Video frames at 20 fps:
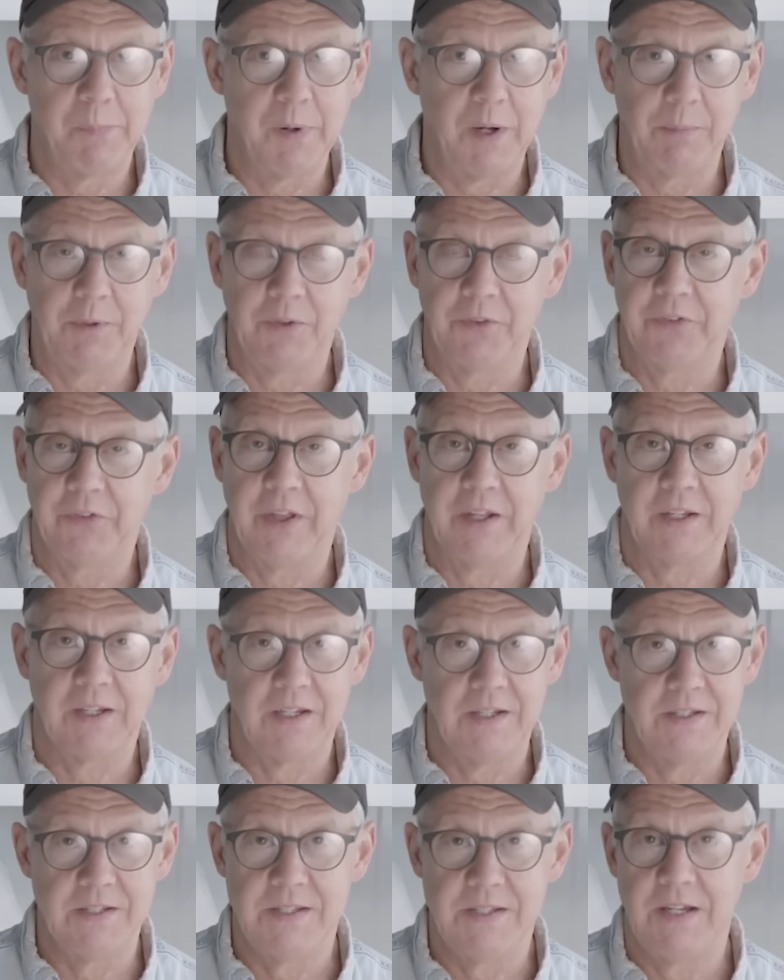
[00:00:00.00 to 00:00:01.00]
bubbles that
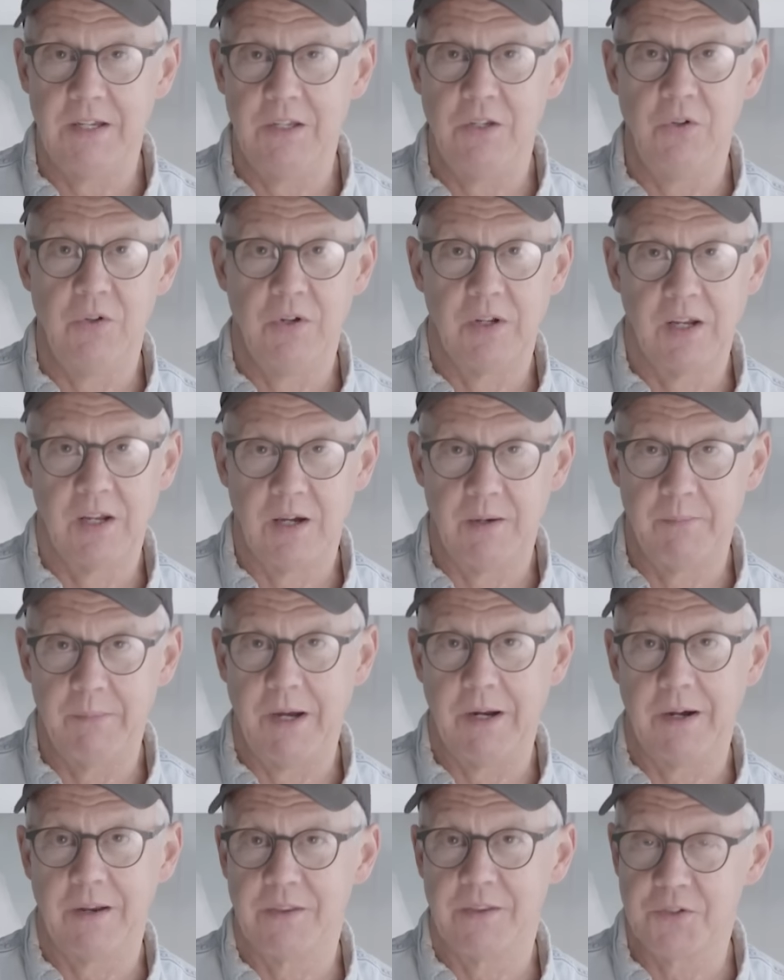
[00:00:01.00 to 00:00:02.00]
continue to come
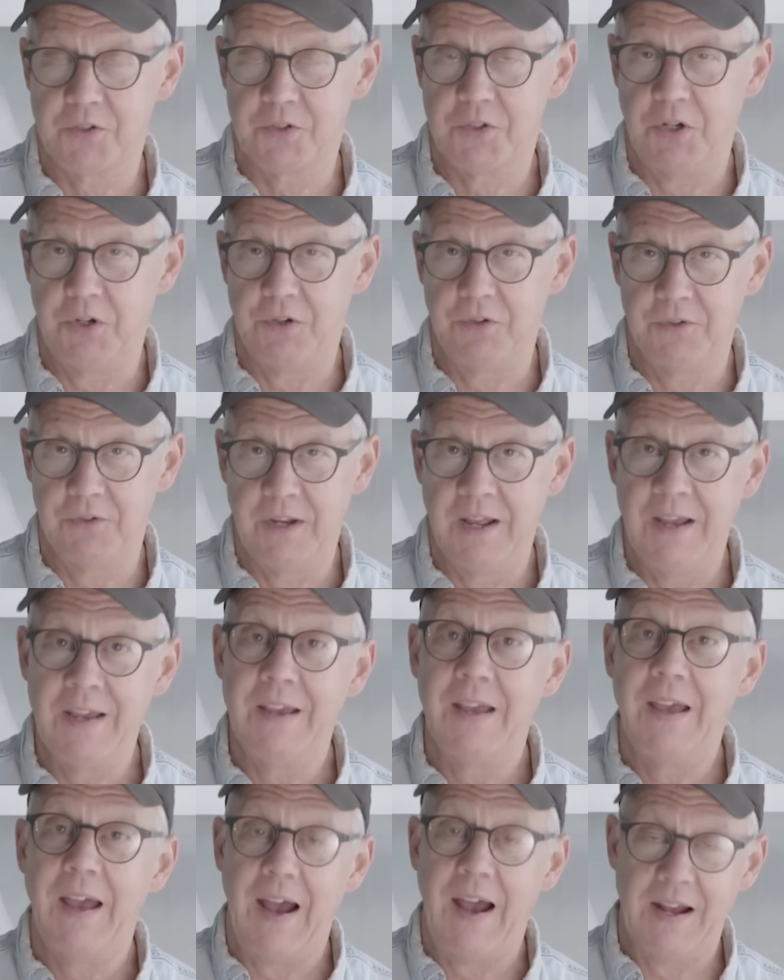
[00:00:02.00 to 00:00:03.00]
out of the stone
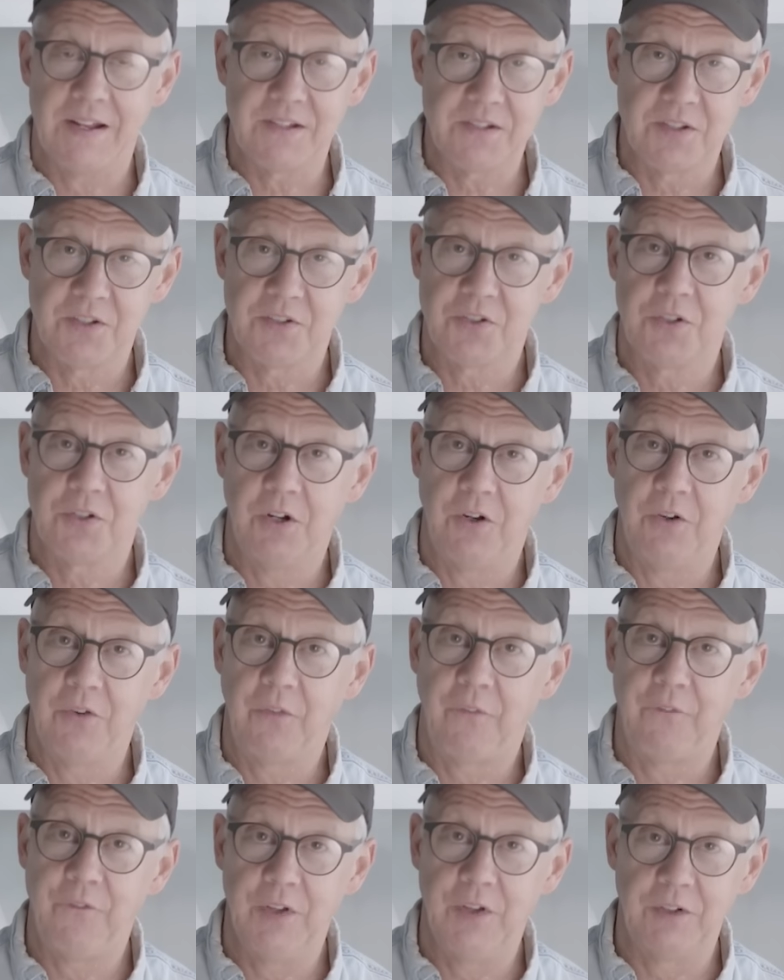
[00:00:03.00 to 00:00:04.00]
as the
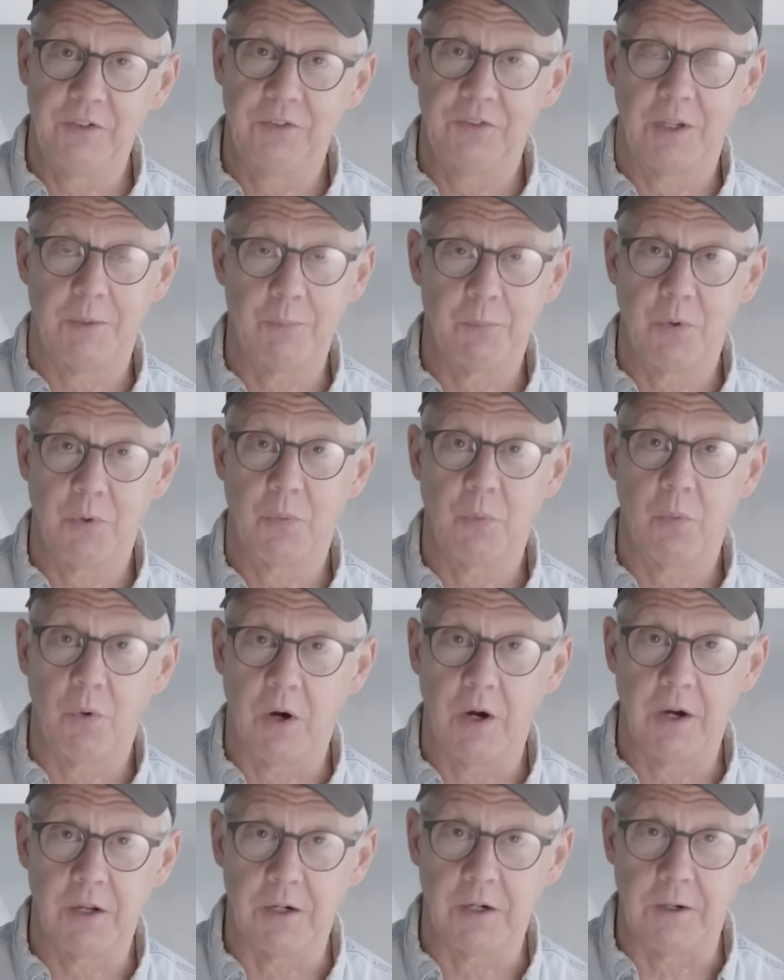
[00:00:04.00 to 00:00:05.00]
stone fills up with
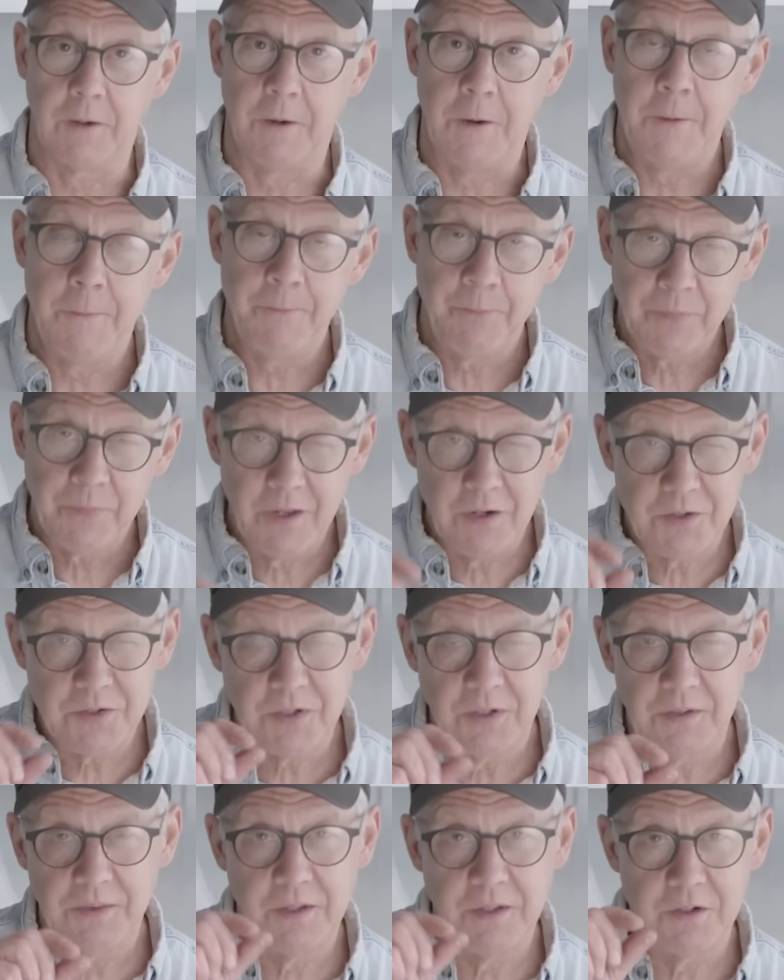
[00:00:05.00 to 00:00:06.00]
water.
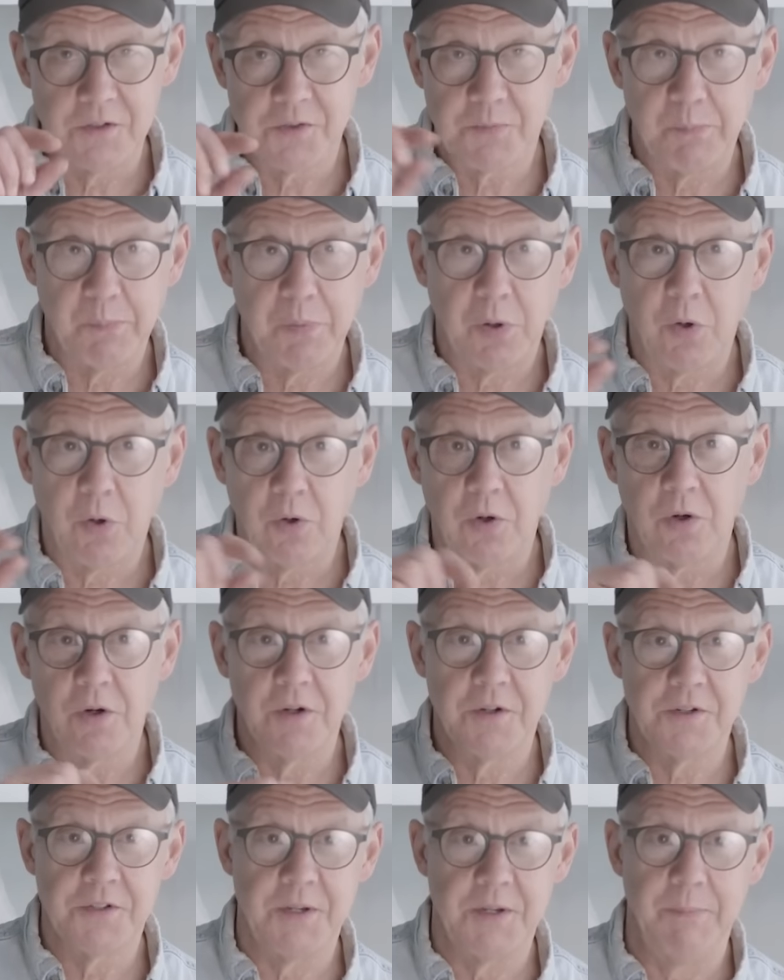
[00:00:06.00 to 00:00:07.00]
There's
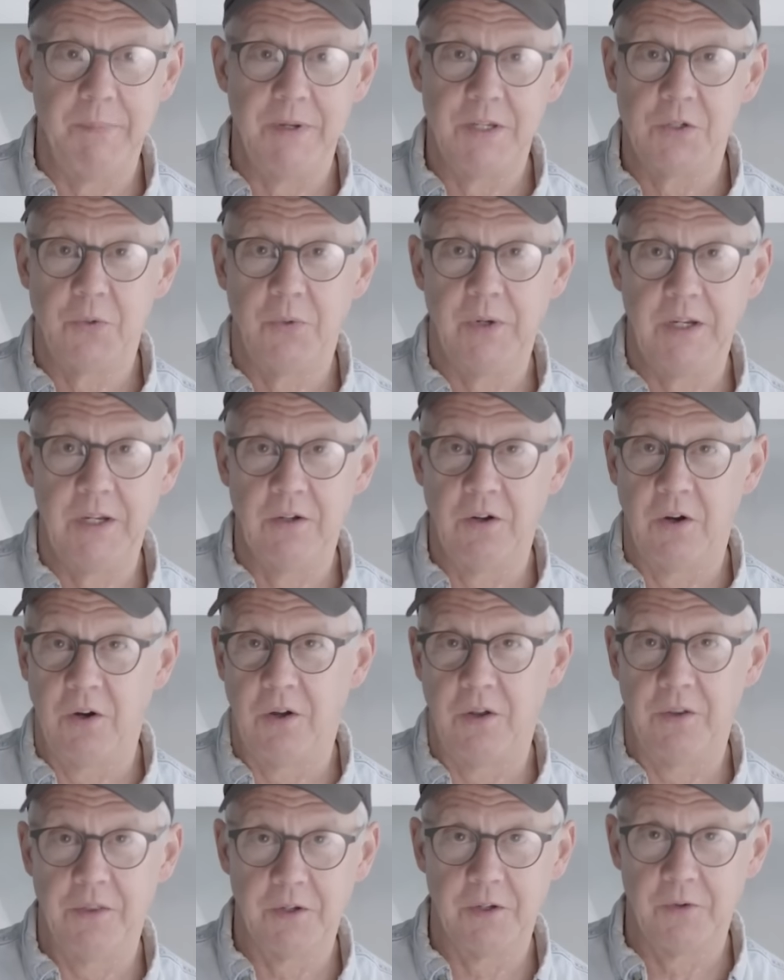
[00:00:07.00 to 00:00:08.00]
pores in between
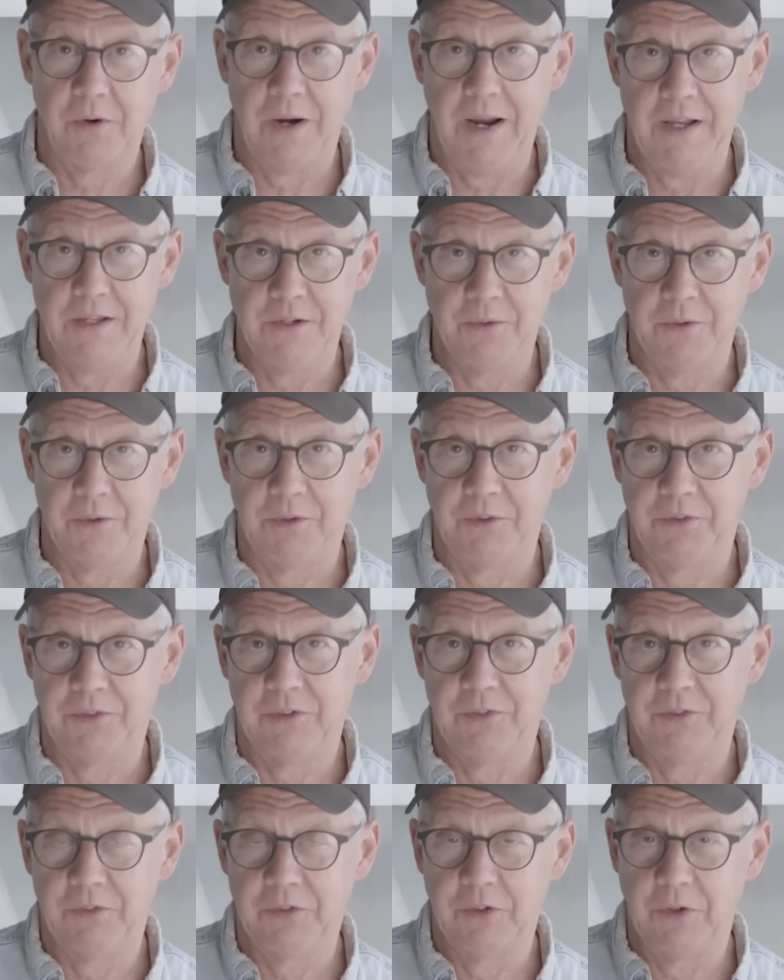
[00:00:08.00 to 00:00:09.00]
all the granules,
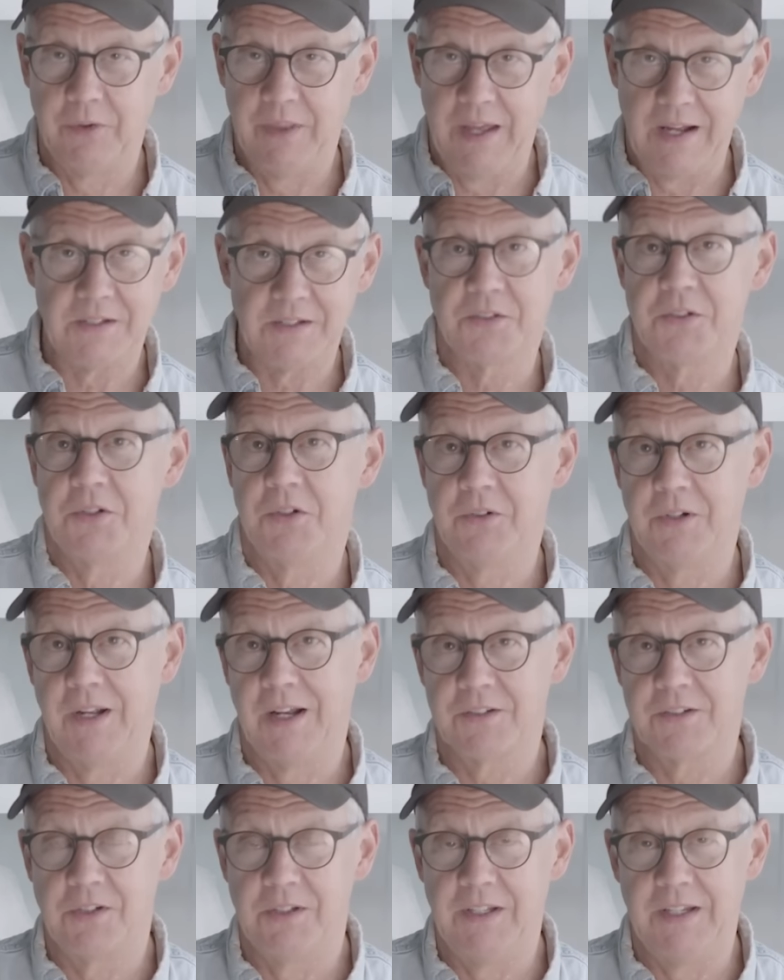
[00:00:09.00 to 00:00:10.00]
and so that stone
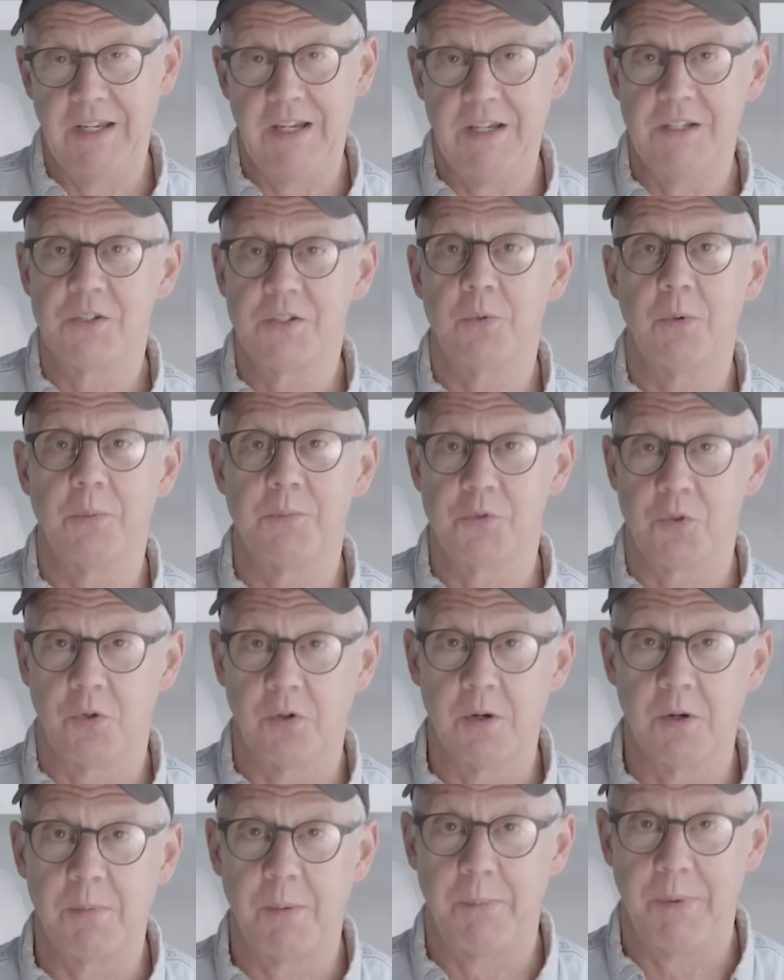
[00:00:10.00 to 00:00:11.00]
actually needs to
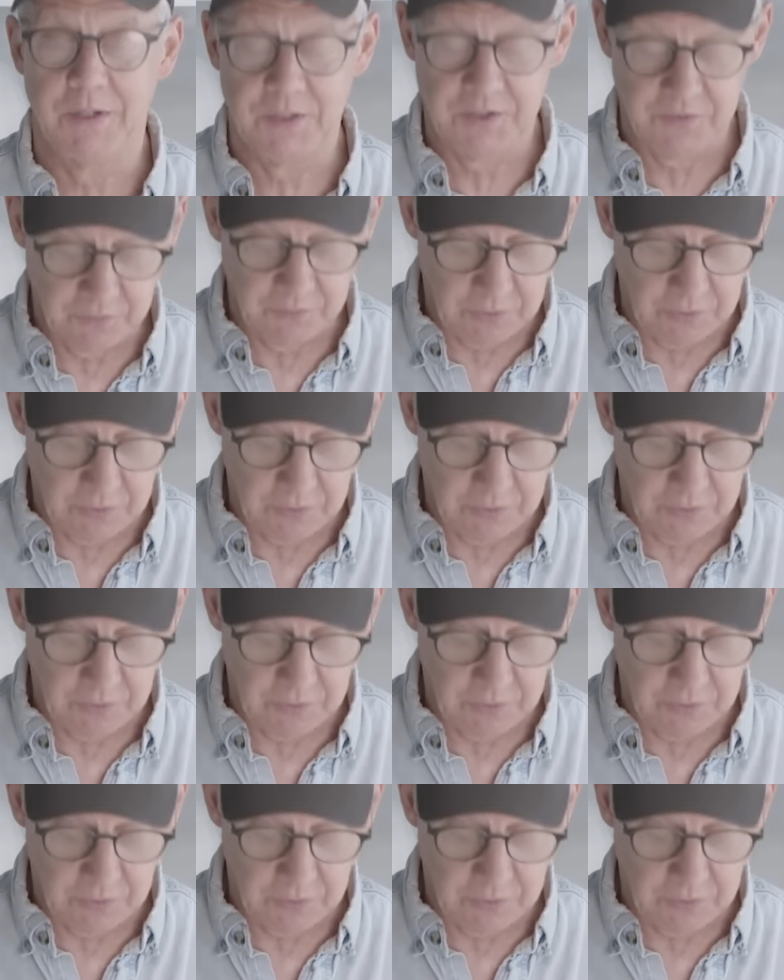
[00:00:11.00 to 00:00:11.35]
absorb a bunch of